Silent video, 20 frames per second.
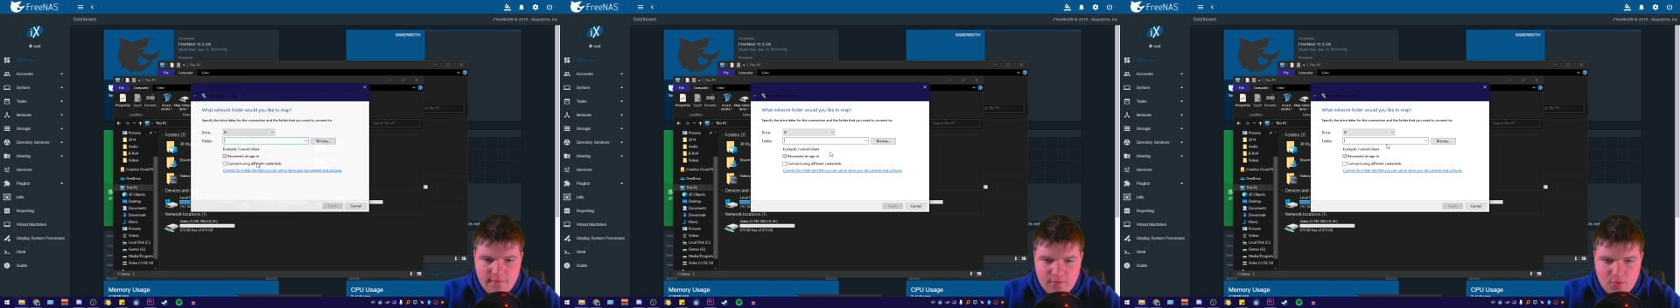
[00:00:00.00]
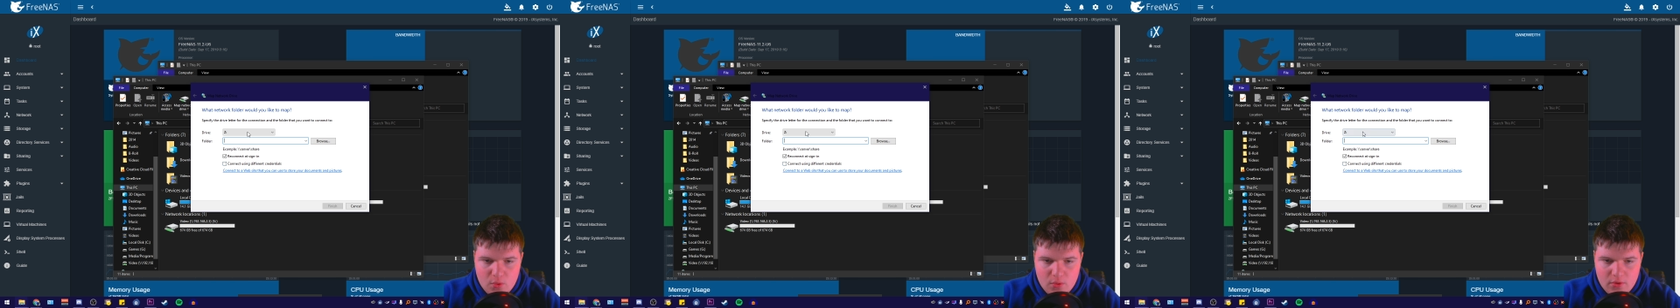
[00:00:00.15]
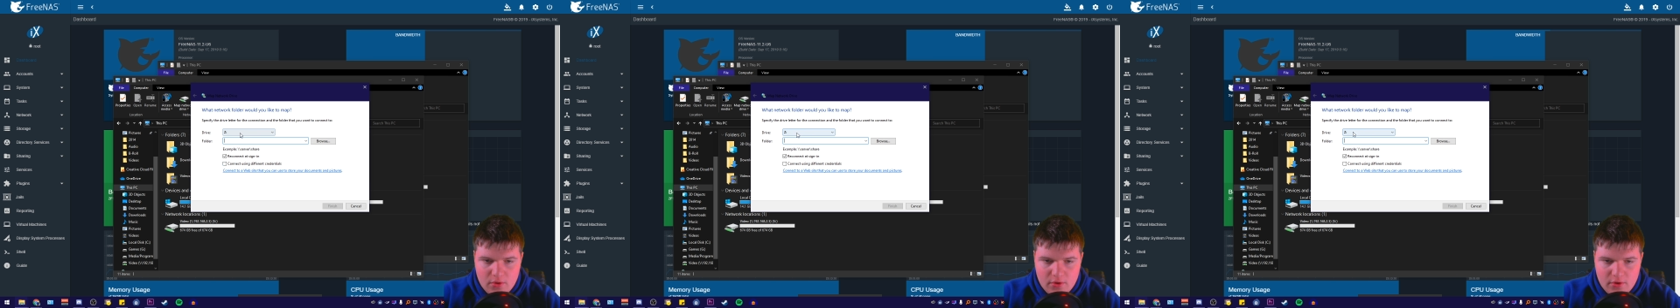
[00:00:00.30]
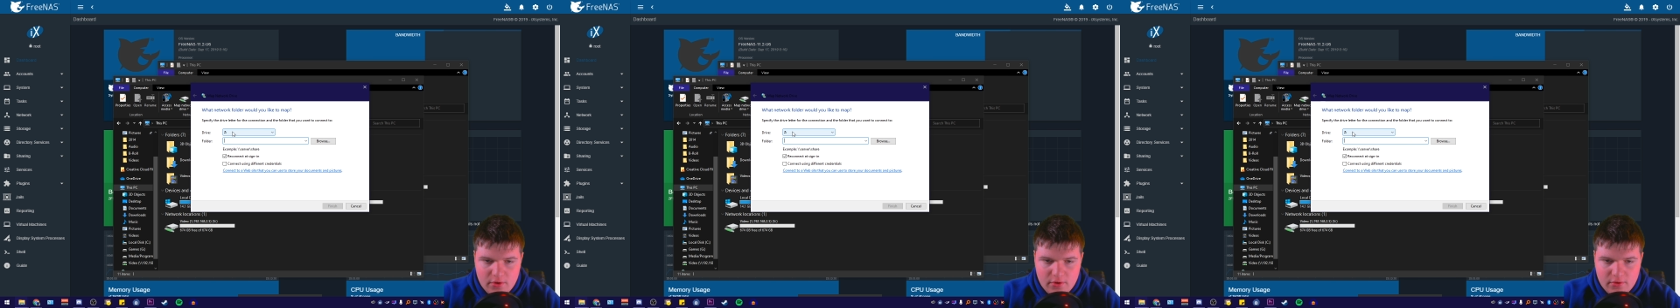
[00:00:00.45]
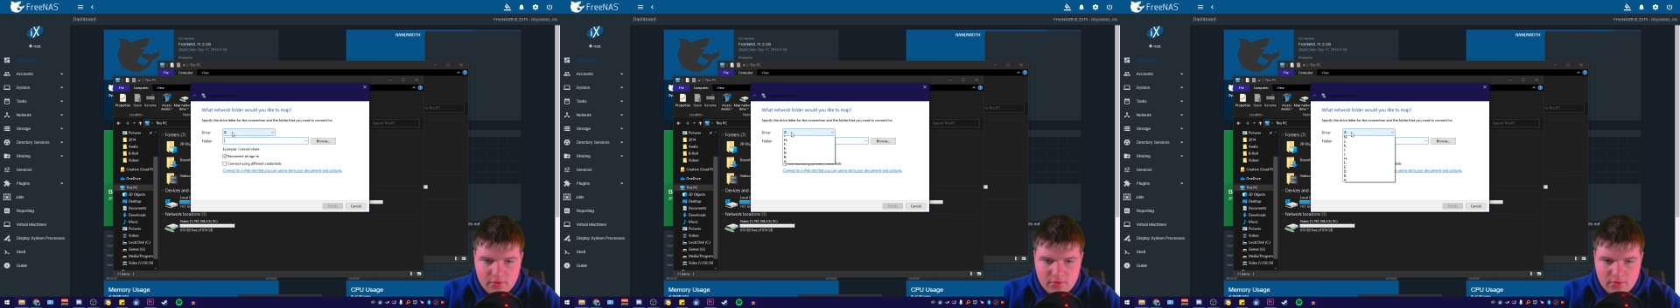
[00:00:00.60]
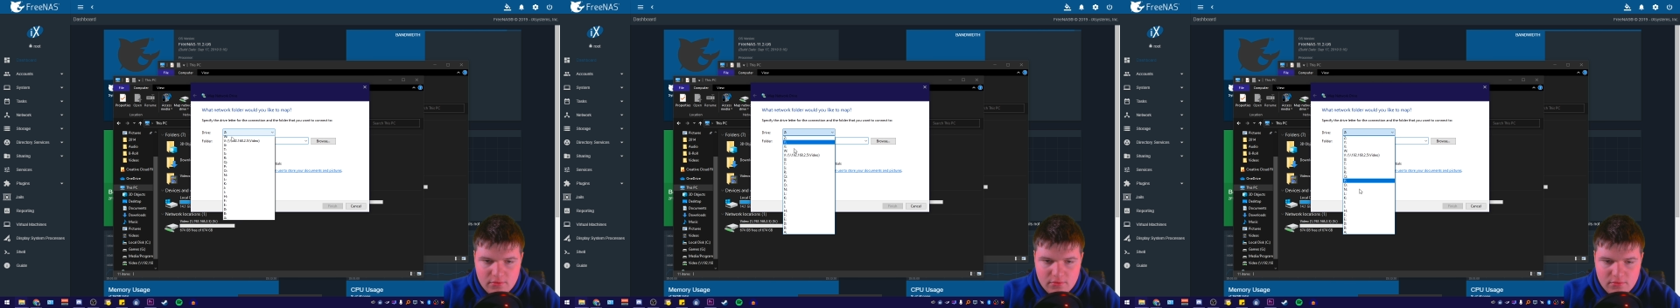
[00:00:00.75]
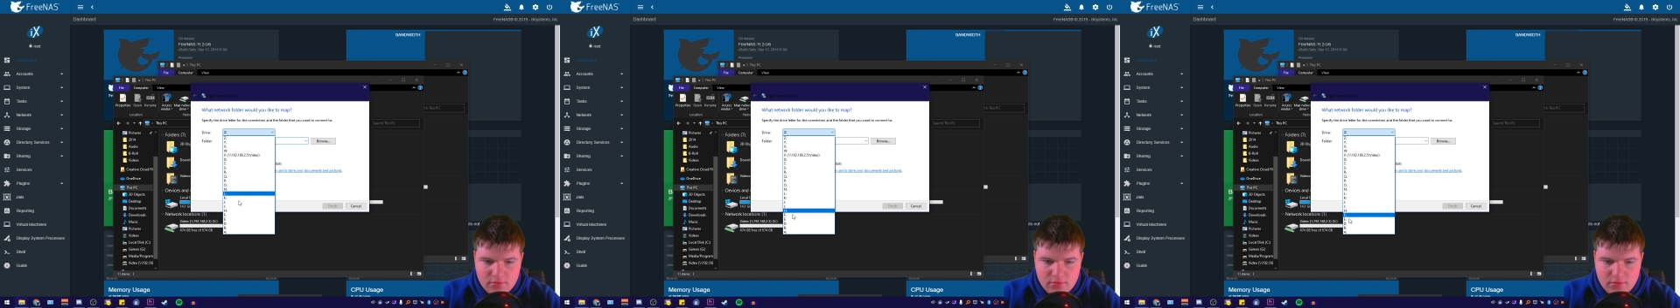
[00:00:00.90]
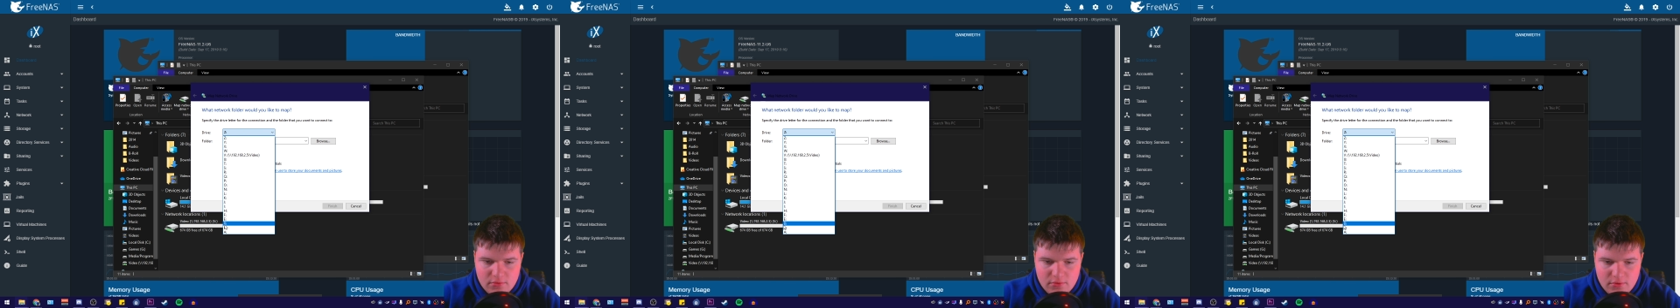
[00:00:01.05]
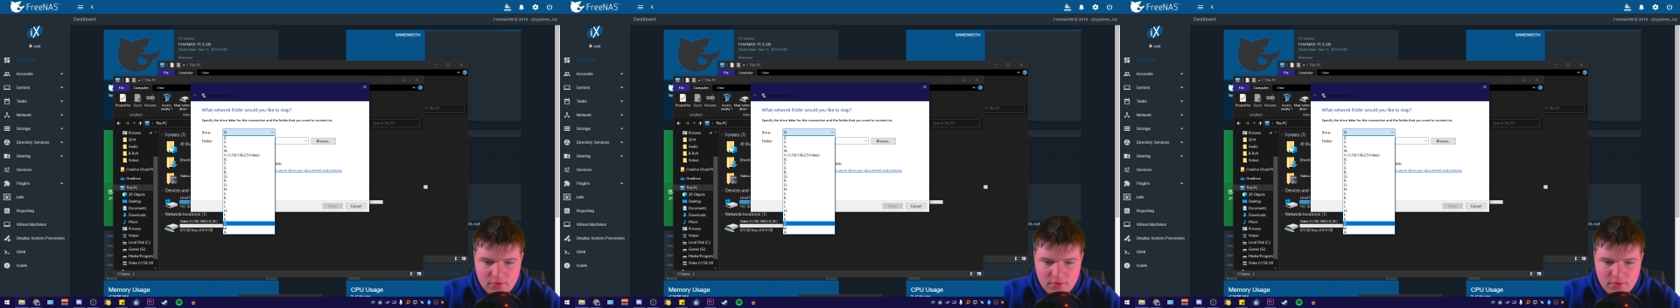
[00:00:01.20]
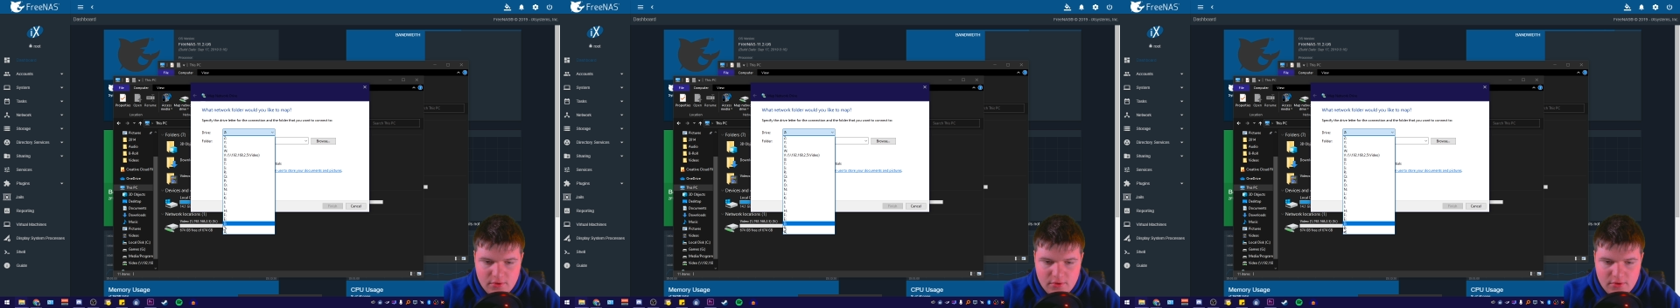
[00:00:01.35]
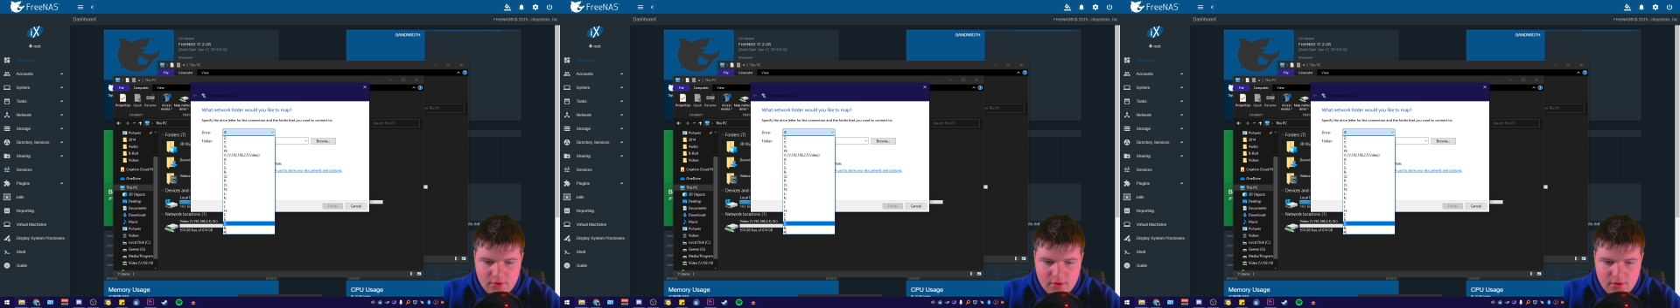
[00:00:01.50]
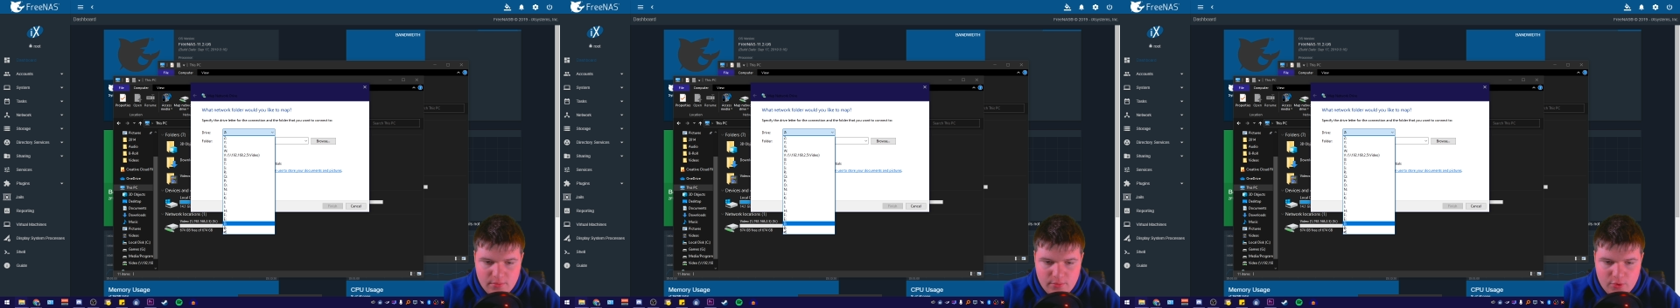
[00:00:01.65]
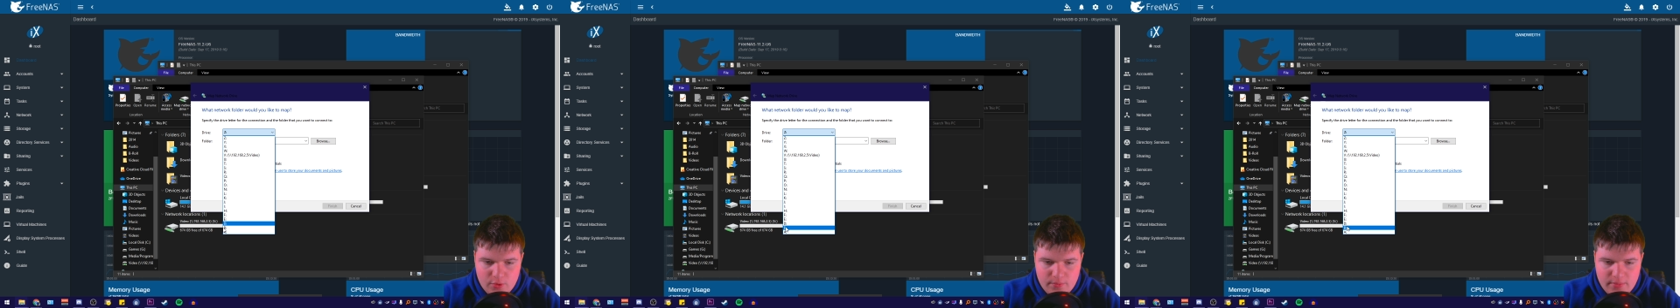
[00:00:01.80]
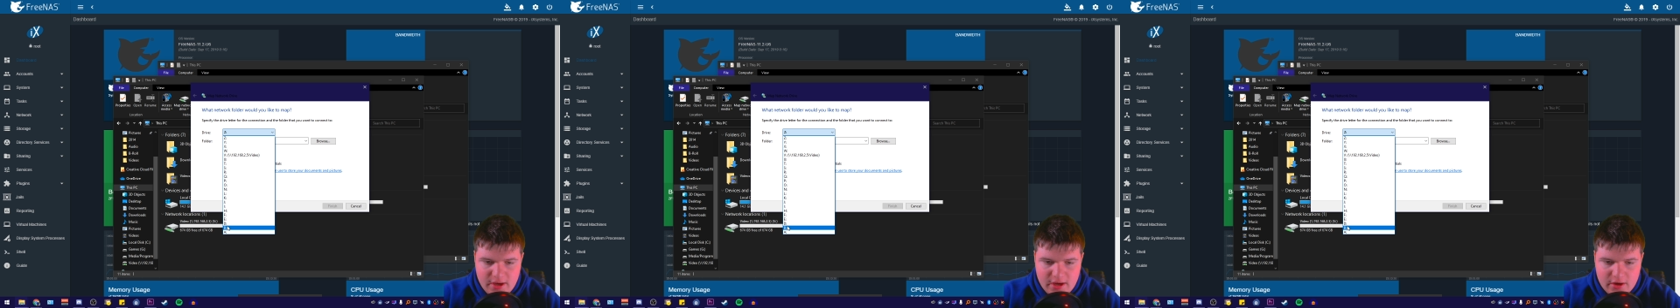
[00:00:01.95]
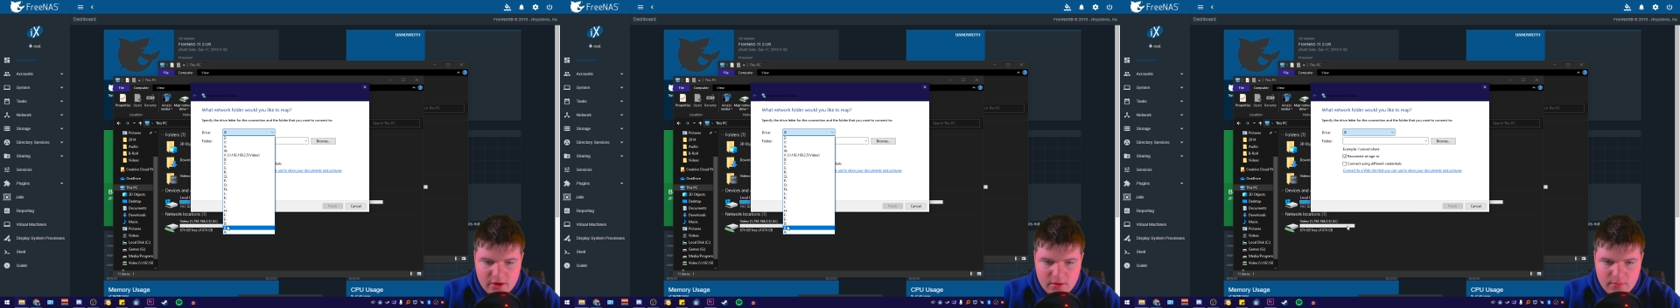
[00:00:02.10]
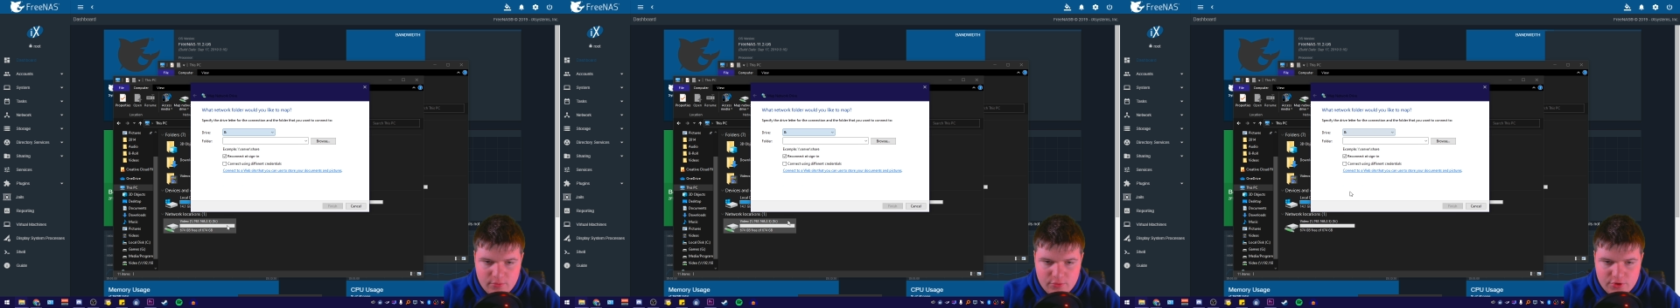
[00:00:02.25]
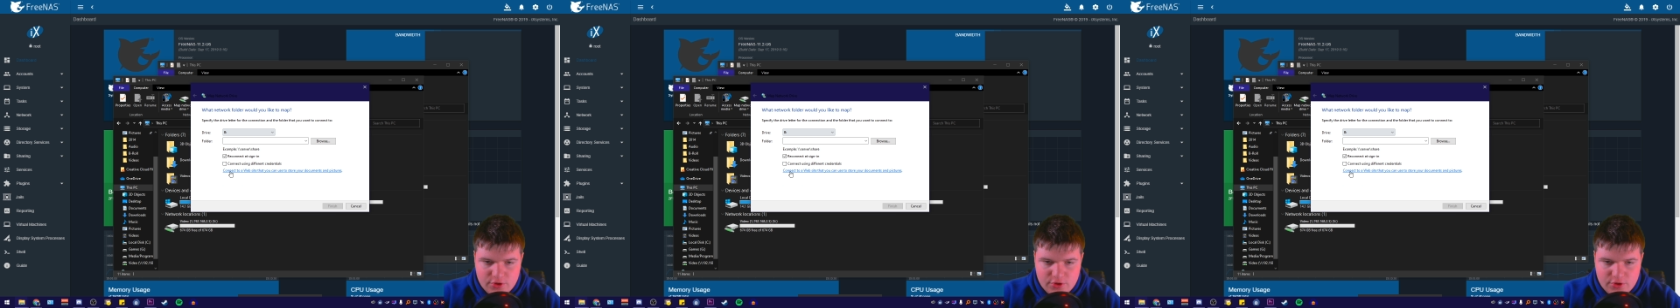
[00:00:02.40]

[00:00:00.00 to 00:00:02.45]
for the boot backup,